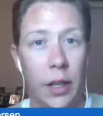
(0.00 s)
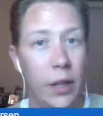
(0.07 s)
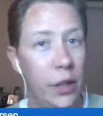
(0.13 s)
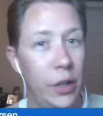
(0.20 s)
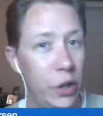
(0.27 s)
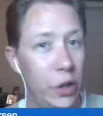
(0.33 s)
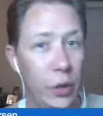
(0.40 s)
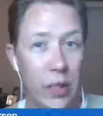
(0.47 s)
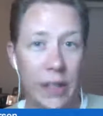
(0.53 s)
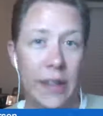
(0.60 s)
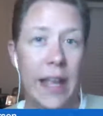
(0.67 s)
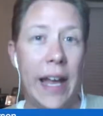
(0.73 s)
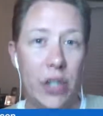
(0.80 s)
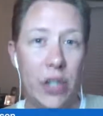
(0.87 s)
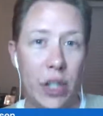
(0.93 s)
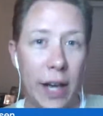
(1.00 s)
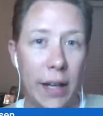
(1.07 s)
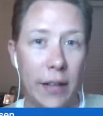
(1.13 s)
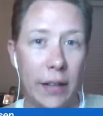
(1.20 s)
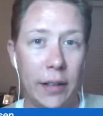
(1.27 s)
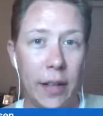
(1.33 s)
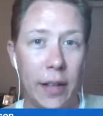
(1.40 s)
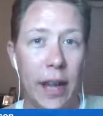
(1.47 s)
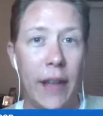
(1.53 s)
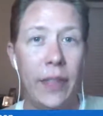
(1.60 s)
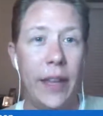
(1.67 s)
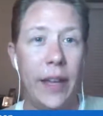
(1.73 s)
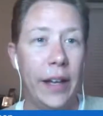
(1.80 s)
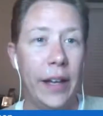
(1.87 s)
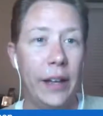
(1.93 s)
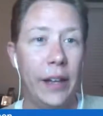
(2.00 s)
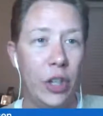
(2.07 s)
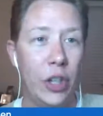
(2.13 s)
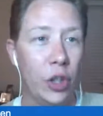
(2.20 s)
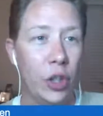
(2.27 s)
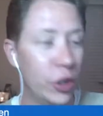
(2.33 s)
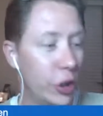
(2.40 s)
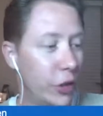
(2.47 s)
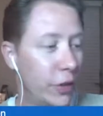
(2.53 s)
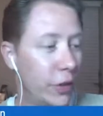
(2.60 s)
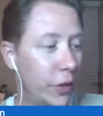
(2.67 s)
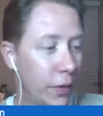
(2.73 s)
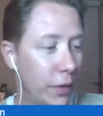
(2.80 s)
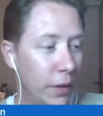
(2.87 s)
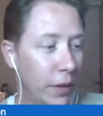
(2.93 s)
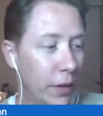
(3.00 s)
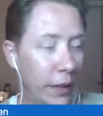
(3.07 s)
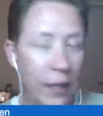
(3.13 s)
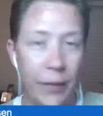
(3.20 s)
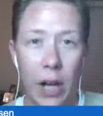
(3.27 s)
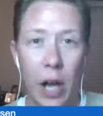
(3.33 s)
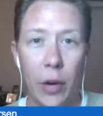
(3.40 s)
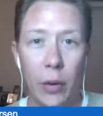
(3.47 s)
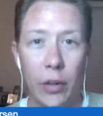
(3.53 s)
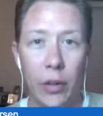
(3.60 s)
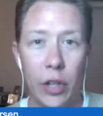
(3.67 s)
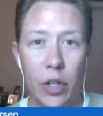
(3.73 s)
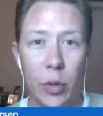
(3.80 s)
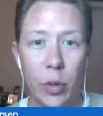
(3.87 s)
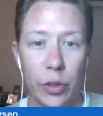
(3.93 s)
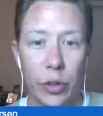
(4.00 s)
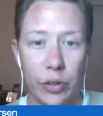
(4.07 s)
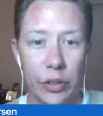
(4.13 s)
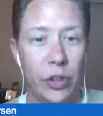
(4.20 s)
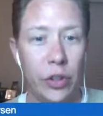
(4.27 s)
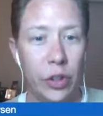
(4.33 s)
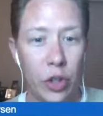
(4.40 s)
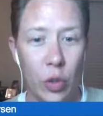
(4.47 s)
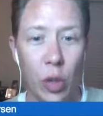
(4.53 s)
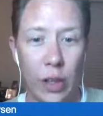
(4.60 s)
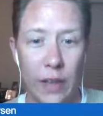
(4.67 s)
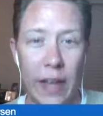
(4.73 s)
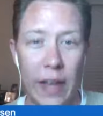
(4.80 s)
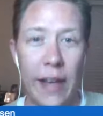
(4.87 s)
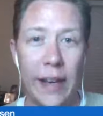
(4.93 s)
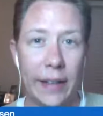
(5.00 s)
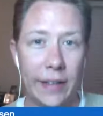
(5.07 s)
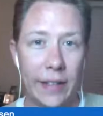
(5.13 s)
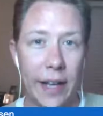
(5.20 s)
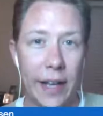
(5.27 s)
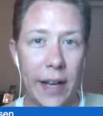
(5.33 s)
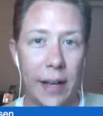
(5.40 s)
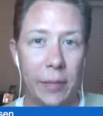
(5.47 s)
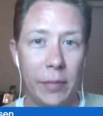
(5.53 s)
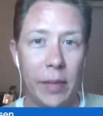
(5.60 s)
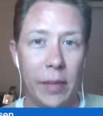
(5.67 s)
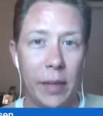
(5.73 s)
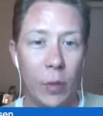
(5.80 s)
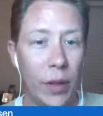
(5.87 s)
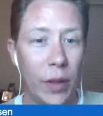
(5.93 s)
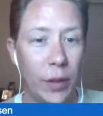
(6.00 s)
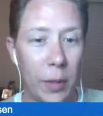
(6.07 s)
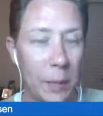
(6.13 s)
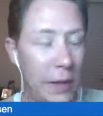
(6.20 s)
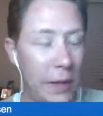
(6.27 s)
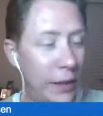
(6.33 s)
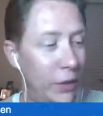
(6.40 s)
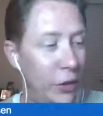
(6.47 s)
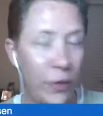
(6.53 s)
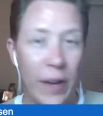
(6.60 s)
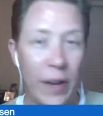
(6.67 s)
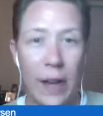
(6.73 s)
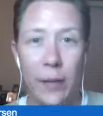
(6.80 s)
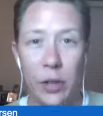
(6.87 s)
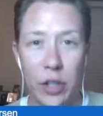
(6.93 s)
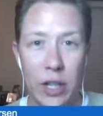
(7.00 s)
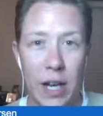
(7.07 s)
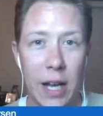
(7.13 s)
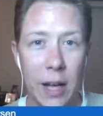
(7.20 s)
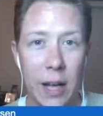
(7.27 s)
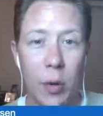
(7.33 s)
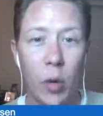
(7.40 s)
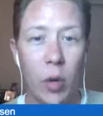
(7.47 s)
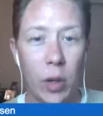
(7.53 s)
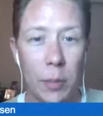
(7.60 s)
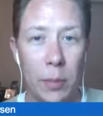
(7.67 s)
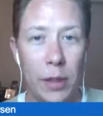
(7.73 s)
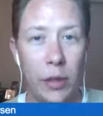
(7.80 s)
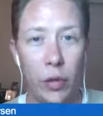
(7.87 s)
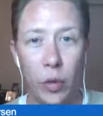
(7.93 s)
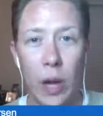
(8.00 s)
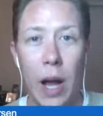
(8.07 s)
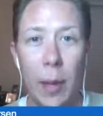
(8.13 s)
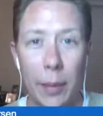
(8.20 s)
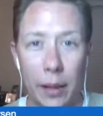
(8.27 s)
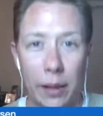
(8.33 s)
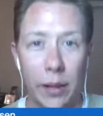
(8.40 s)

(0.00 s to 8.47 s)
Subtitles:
you get that check, and then you're just living on residuals until you work that next time. And whether it means survival job or it means ramen,